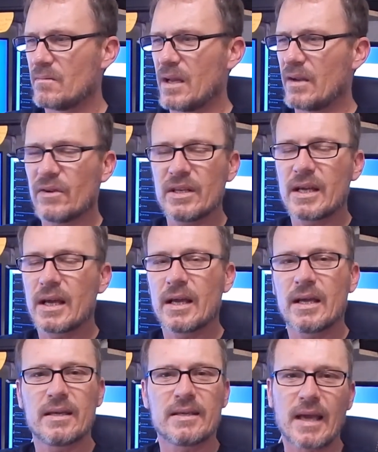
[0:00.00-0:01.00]

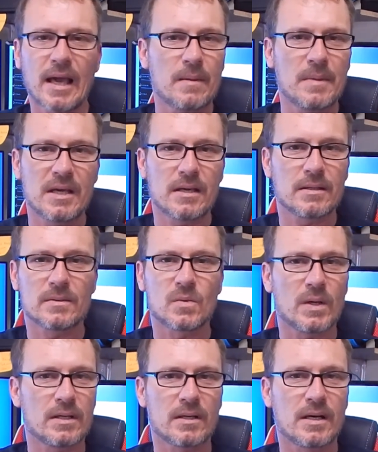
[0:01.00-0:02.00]
everyday gaming and
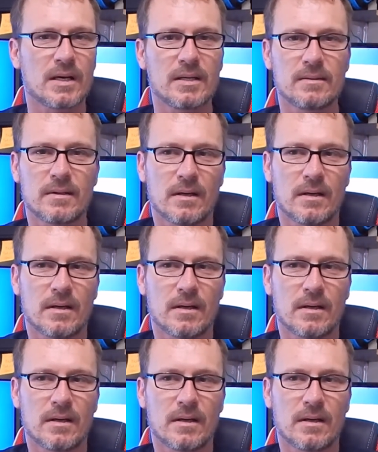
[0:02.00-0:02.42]
whatnot,